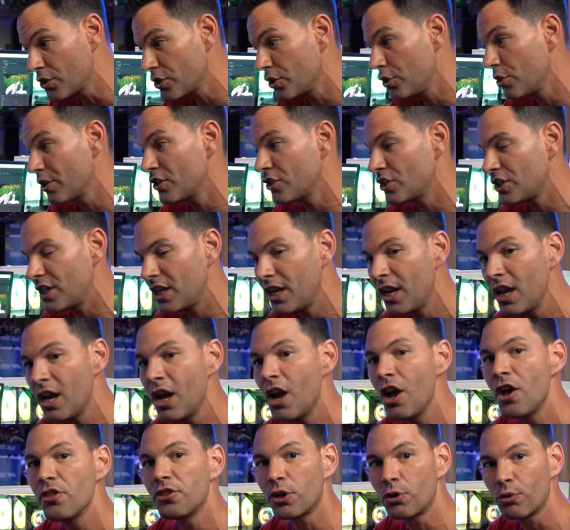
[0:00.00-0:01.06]
So you're gonna see
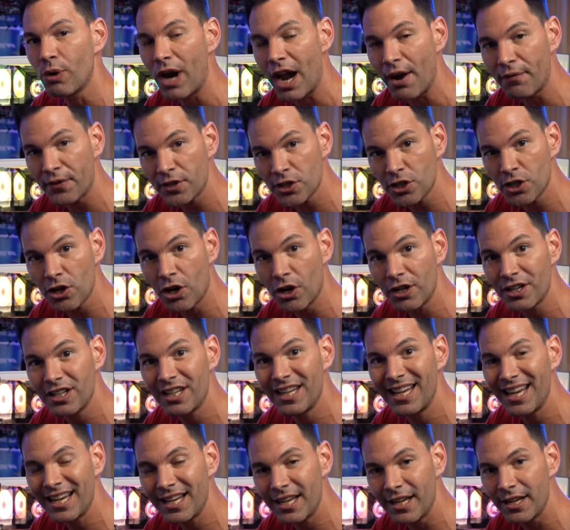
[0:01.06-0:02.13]
the graphics card
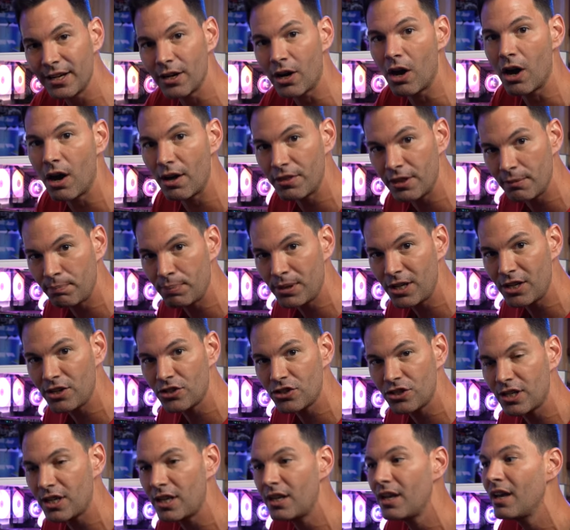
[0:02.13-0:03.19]
kick in on the
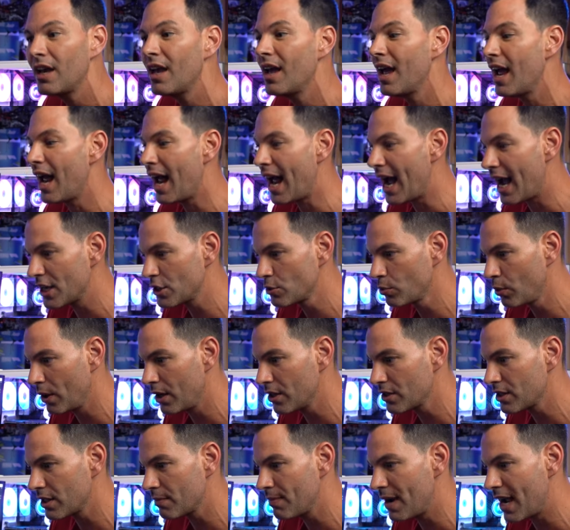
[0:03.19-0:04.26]
PC as well
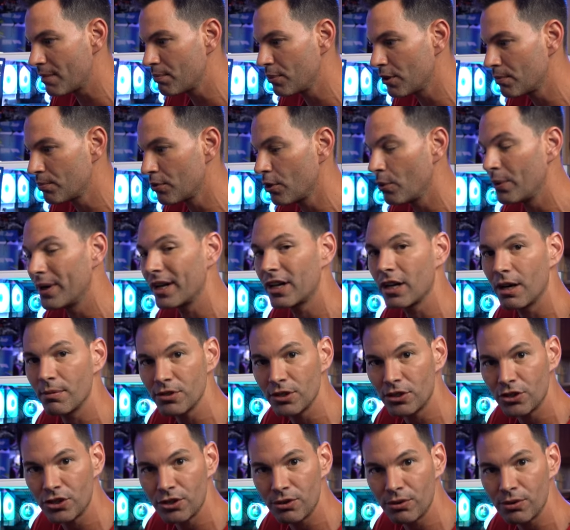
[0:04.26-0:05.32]
as the MacBook Pro when it comes
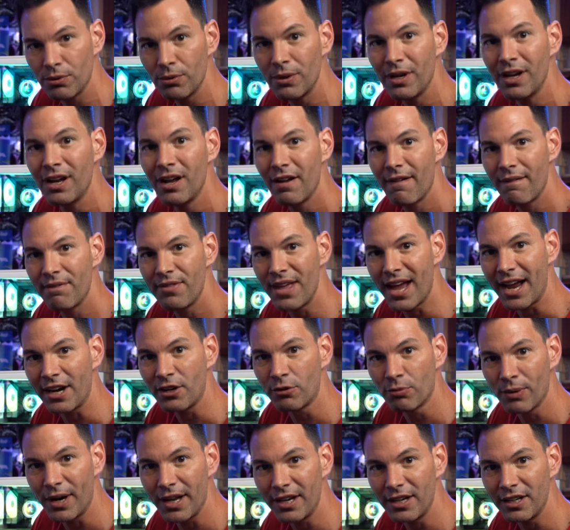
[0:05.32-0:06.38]
into that
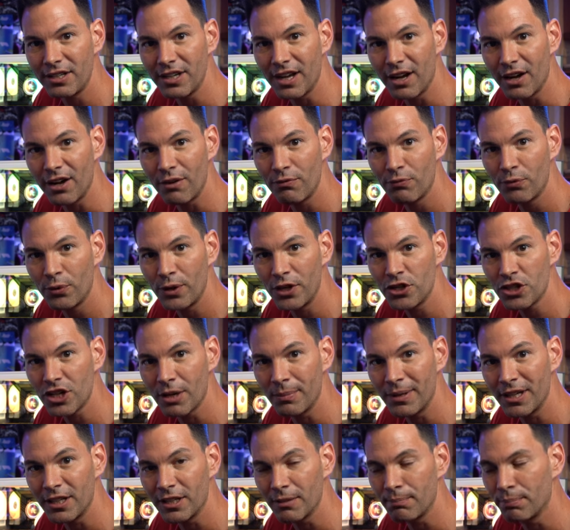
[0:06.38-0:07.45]
graded footage
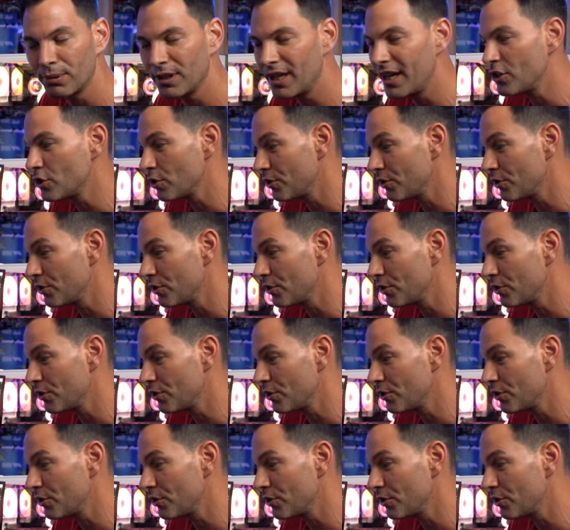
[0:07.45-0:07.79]
coming into play.